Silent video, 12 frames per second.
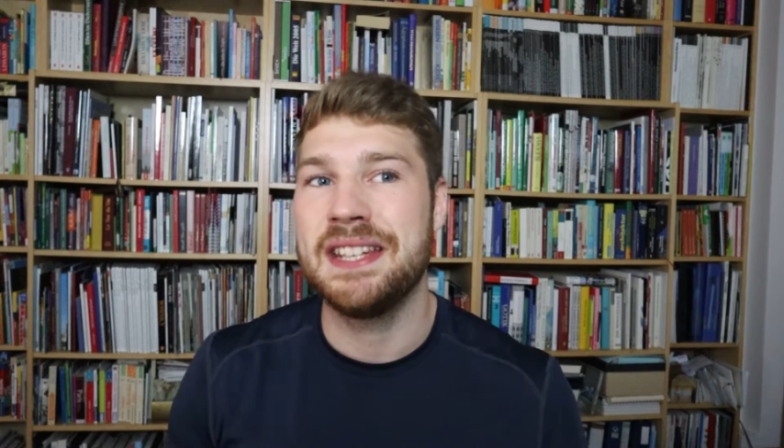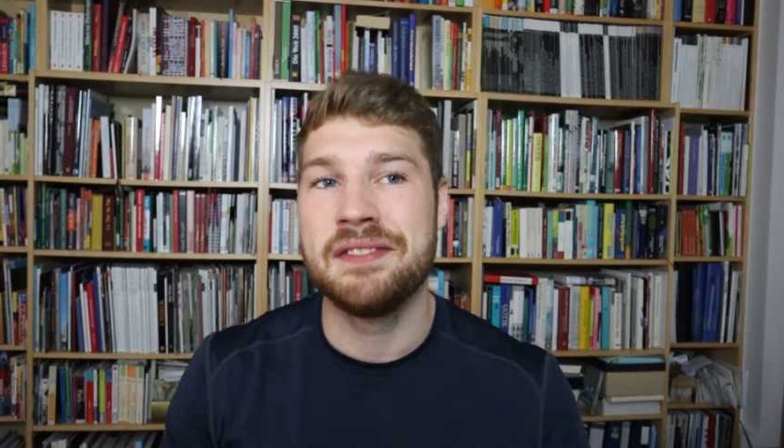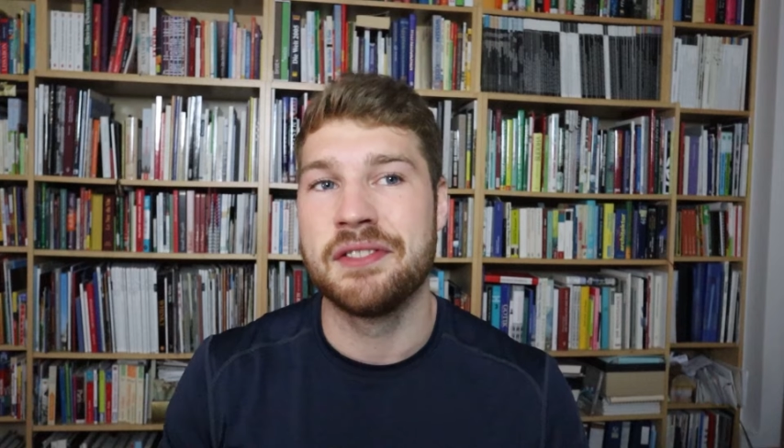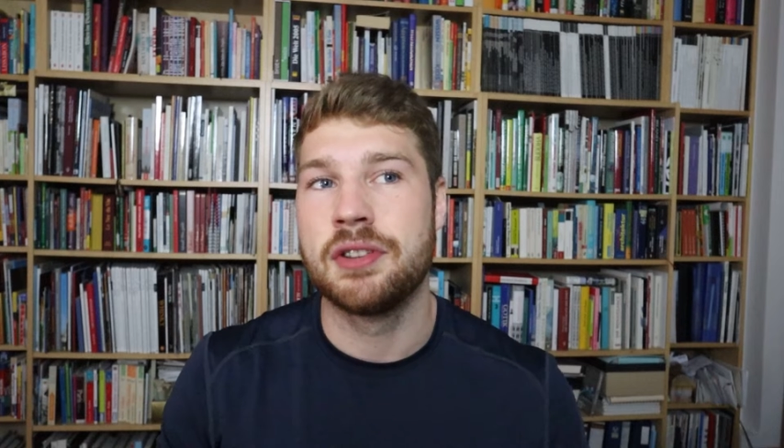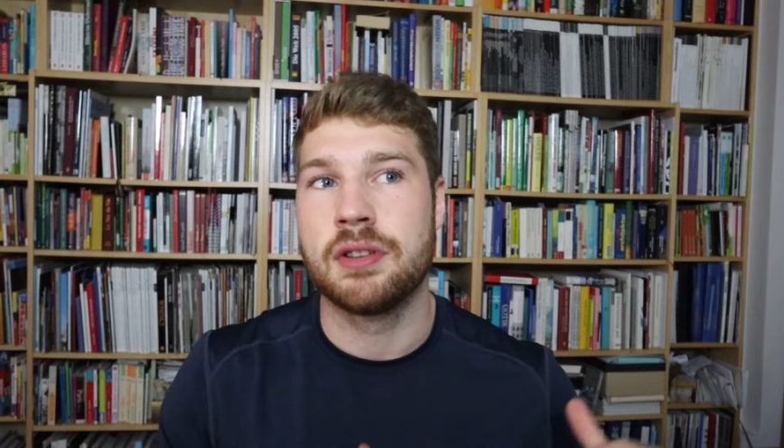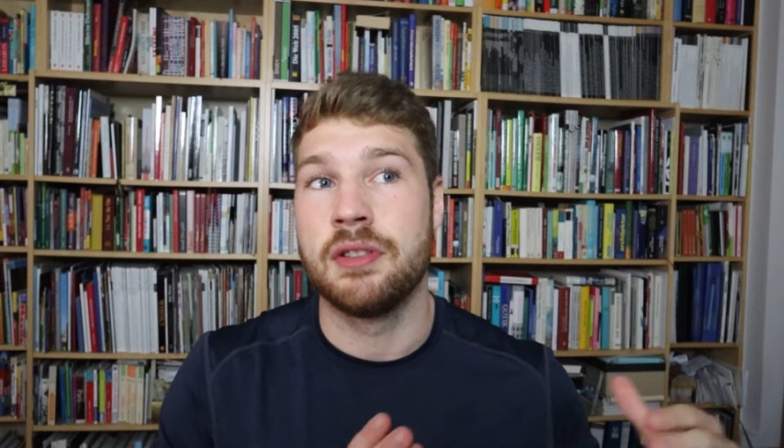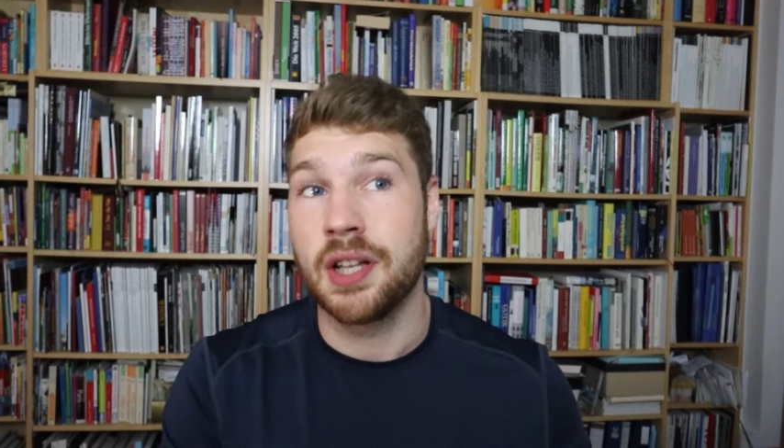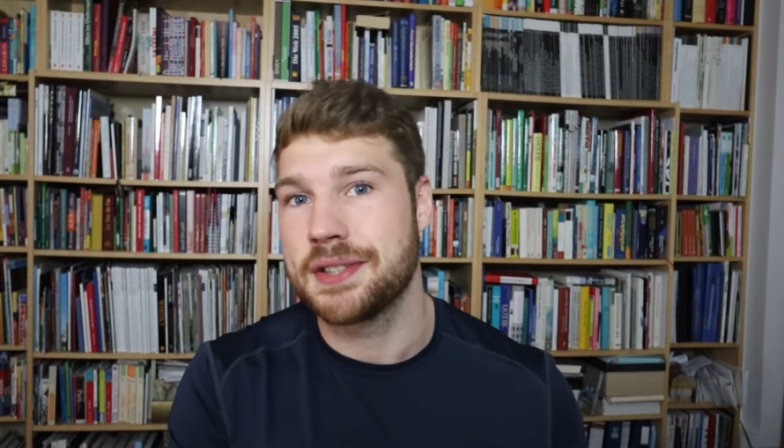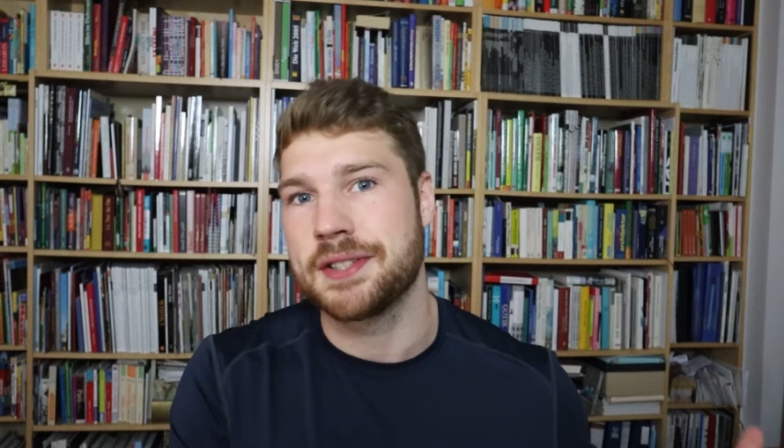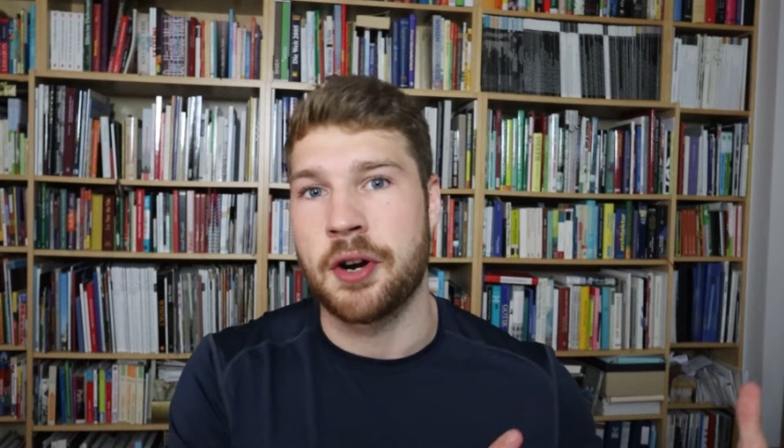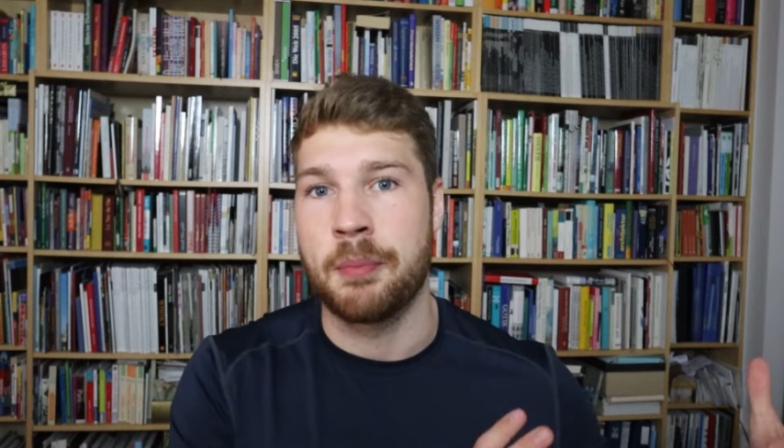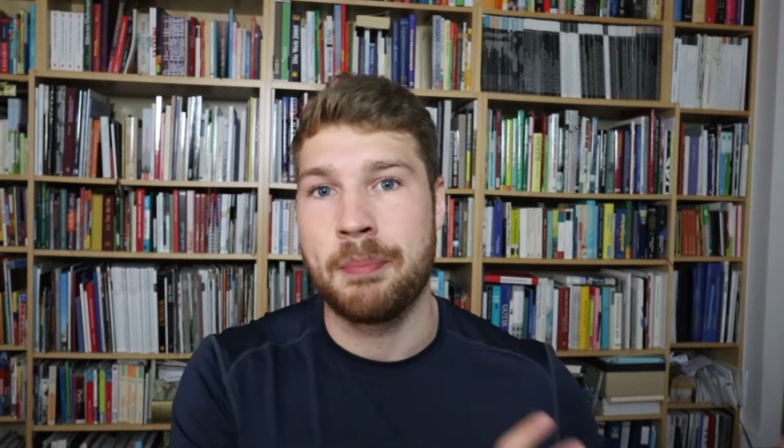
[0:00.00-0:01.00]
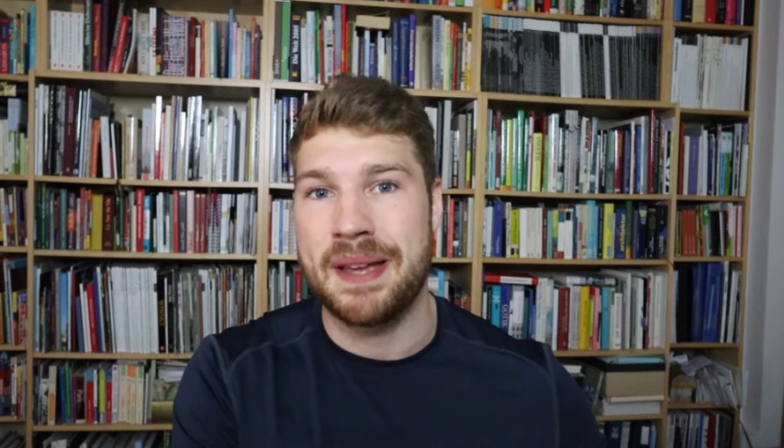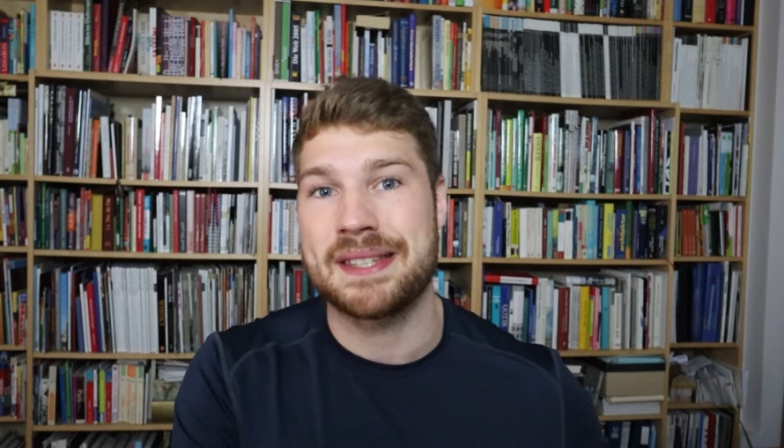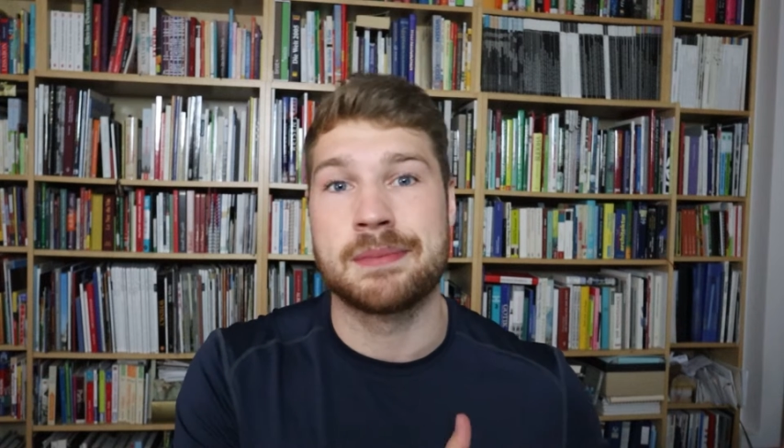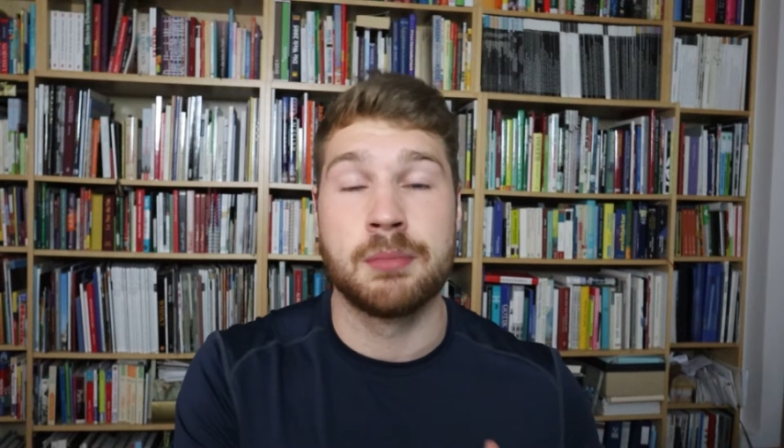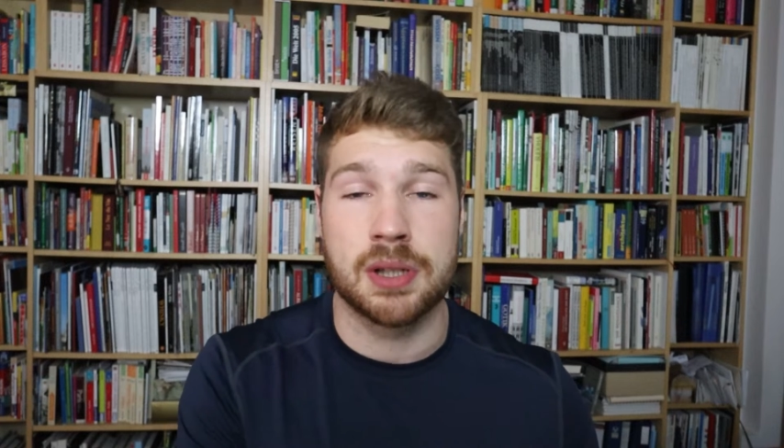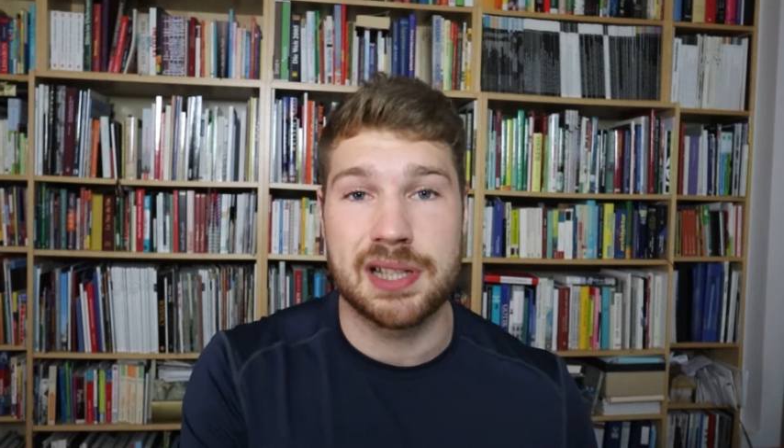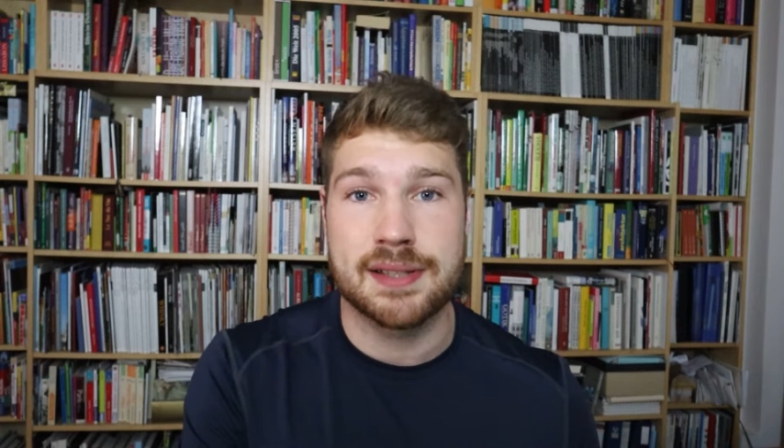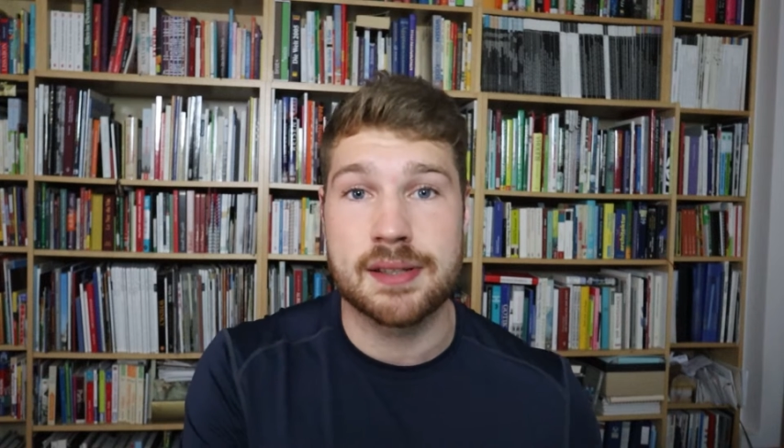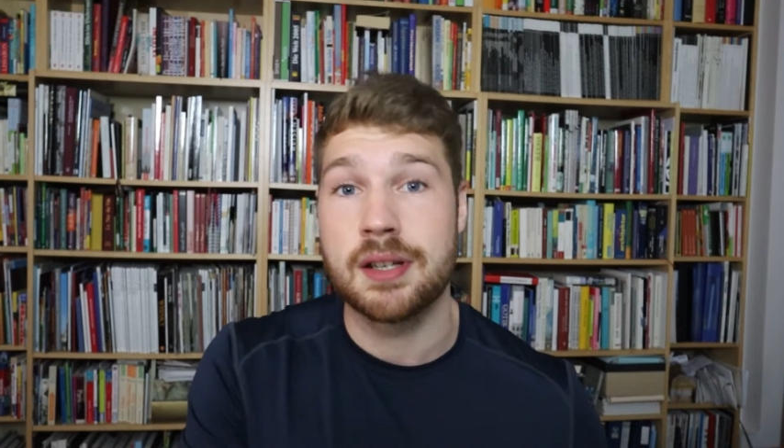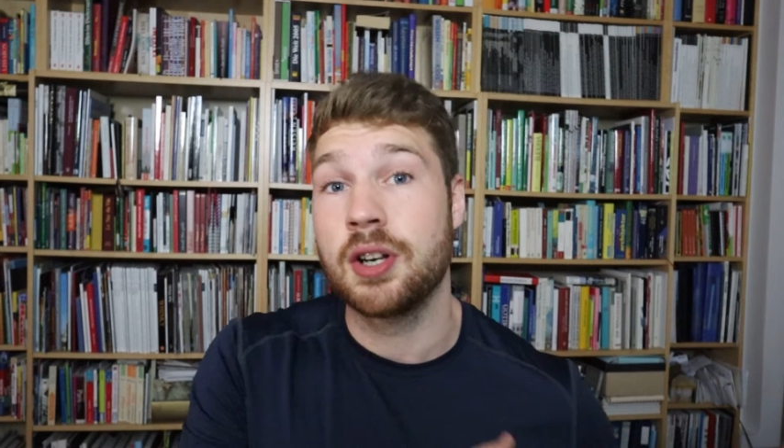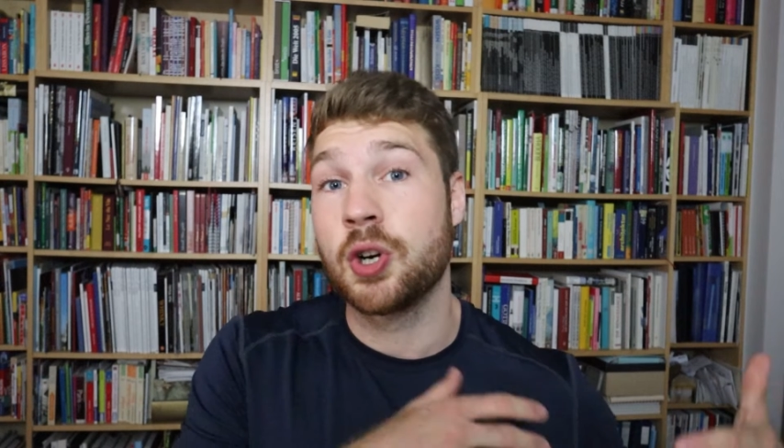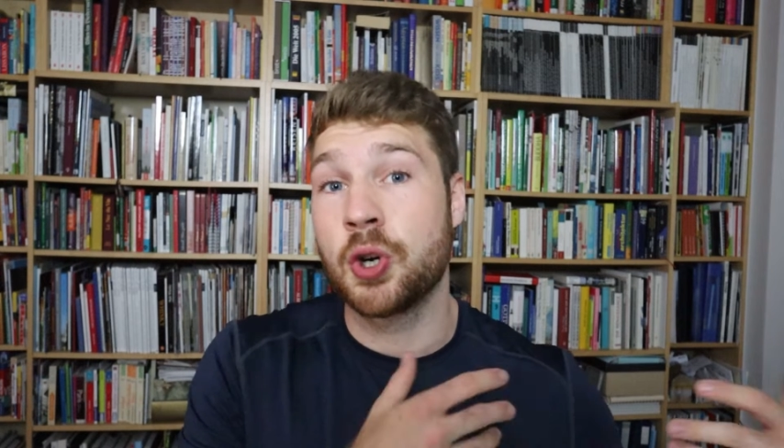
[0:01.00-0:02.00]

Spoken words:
even not our best models